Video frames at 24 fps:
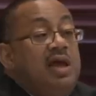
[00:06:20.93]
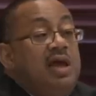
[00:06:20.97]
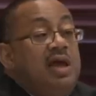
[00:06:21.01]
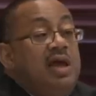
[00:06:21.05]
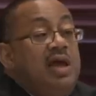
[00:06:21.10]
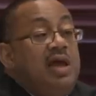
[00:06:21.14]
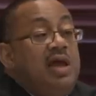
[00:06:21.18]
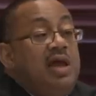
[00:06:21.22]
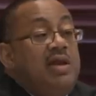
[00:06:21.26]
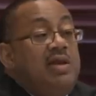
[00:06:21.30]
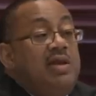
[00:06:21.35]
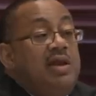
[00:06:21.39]

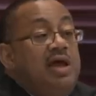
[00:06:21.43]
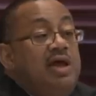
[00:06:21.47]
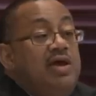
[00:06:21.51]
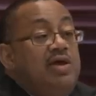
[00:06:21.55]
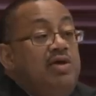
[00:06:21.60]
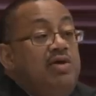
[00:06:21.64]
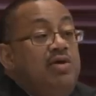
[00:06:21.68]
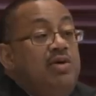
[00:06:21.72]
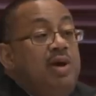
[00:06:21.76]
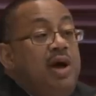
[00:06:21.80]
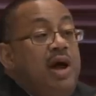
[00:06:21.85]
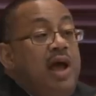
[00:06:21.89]
and that
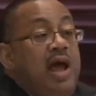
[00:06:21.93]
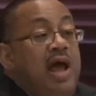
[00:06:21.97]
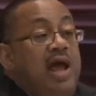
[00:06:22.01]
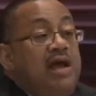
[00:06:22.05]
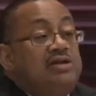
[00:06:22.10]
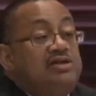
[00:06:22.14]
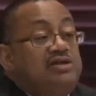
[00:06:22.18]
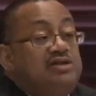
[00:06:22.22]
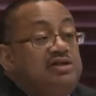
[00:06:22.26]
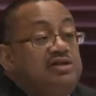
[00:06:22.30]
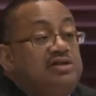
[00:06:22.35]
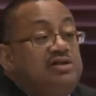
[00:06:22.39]
your
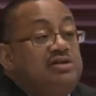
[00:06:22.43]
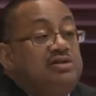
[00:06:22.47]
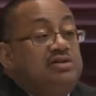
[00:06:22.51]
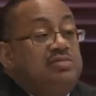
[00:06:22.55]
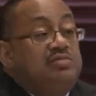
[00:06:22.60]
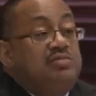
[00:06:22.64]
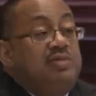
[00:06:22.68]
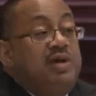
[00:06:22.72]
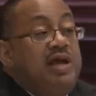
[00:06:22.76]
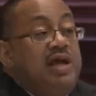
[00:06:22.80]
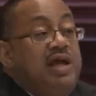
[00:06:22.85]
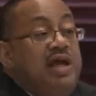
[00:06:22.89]
actions
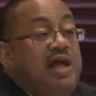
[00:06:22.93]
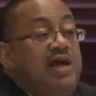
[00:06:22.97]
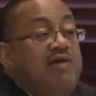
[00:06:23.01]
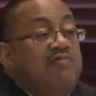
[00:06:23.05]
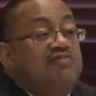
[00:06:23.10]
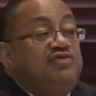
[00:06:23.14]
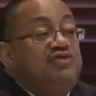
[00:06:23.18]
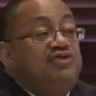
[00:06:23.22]
may have